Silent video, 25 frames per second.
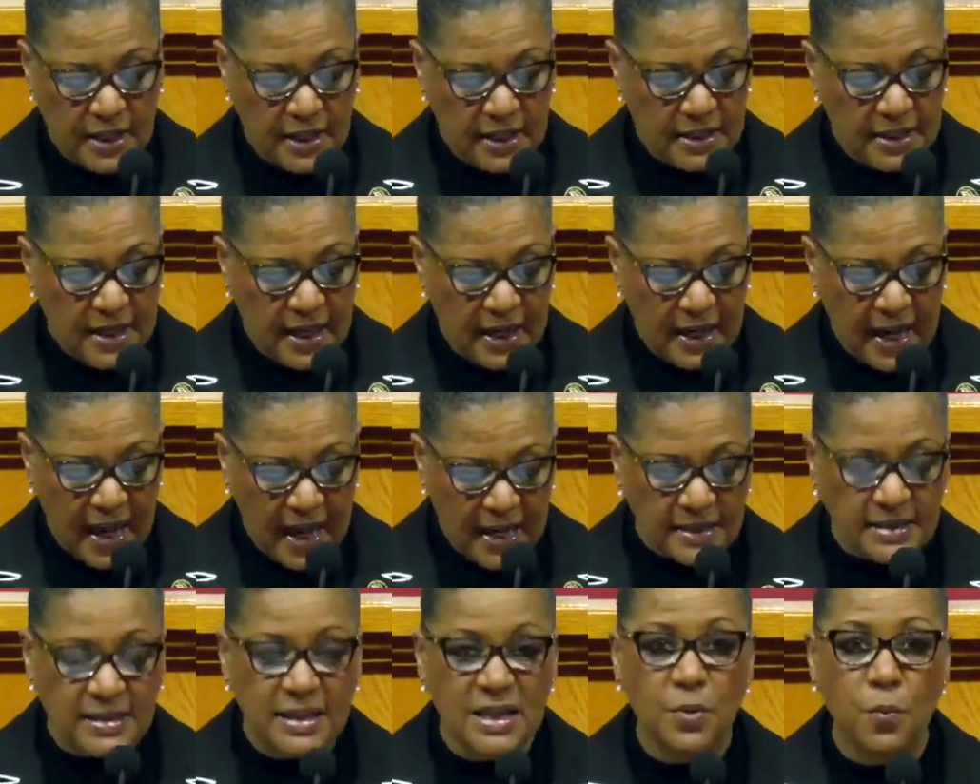yet
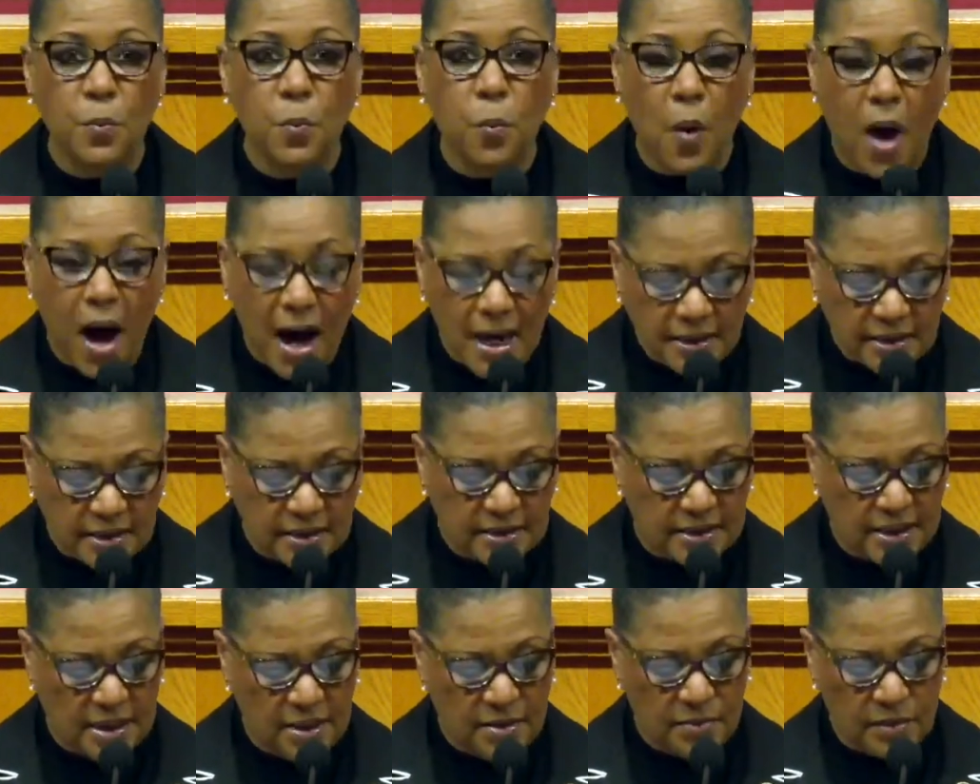as he
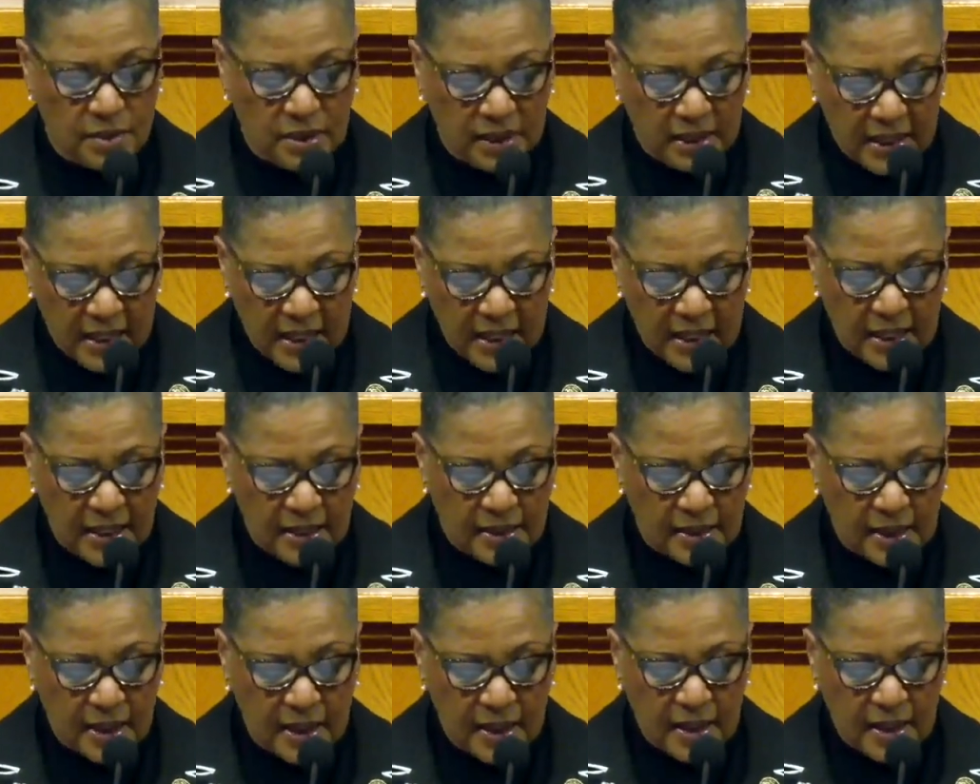watched them lead